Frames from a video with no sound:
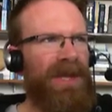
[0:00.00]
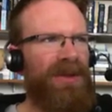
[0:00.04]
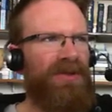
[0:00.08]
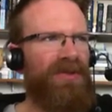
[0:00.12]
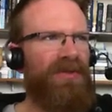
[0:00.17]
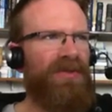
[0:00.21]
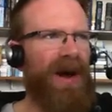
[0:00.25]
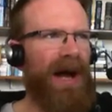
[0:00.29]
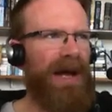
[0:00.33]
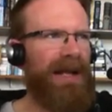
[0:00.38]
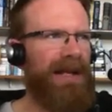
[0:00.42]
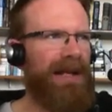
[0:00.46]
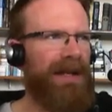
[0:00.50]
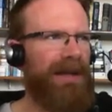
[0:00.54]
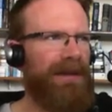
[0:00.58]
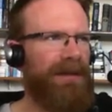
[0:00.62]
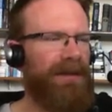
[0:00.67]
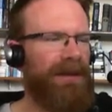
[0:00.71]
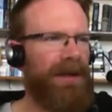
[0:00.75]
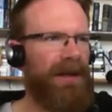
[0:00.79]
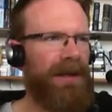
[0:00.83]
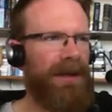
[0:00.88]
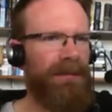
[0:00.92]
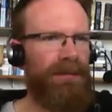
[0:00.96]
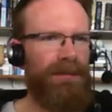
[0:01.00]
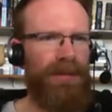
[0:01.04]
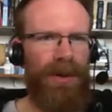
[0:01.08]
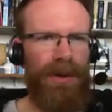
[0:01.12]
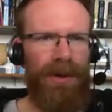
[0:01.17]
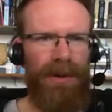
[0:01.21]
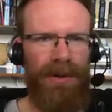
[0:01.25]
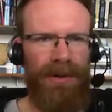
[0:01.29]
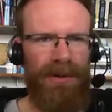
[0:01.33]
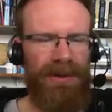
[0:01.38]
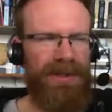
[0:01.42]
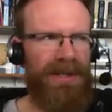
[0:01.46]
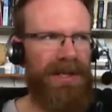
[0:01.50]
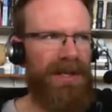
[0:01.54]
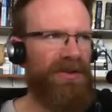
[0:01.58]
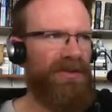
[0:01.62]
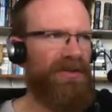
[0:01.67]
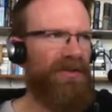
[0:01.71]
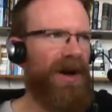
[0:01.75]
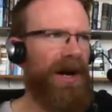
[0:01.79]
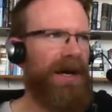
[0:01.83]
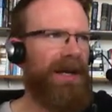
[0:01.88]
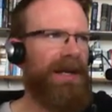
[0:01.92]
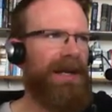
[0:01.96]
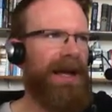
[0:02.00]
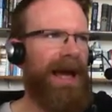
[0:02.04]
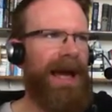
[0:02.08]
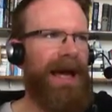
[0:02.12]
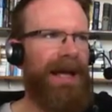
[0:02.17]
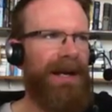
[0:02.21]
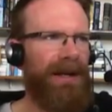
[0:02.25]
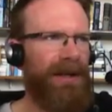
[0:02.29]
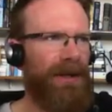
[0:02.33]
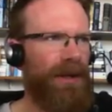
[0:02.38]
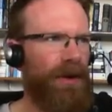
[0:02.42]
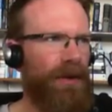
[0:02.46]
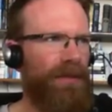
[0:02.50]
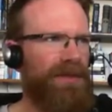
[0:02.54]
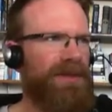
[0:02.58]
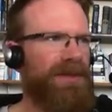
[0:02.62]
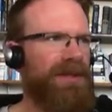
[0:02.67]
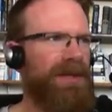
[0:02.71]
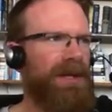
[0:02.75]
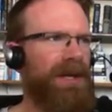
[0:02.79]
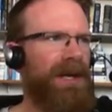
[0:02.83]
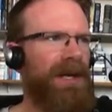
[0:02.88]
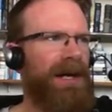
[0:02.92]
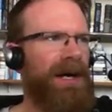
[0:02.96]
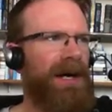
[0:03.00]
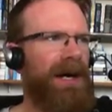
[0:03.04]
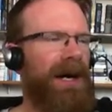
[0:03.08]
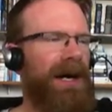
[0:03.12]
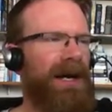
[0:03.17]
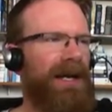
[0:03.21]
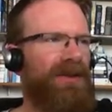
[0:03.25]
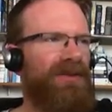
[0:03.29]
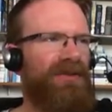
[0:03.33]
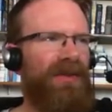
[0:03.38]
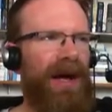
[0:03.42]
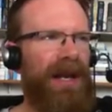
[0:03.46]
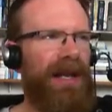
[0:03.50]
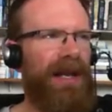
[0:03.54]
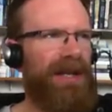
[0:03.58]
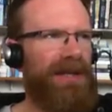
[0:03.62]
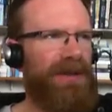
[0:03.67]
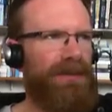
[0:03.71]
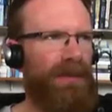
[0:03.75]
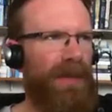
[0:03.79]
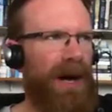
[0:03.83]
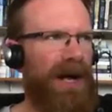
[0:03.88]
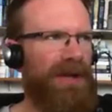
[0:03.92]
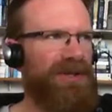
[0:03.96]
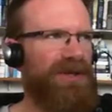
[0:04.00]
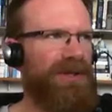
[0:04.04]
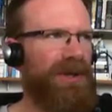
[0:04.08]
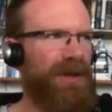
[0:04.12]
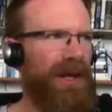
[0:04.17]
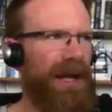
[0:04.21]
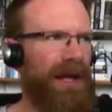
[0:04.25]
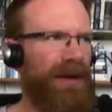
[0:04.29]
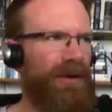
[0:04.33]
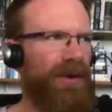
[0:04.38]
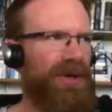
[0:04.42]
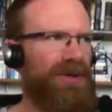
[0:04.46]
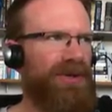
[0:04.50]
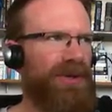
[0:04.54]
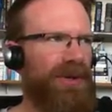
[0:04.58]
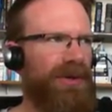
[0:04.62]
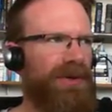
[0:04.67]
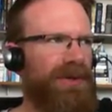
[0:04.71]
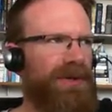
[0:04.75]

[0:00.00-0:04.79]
he's fighting antelopes, uh, he's fighting these monster like creatures. But you see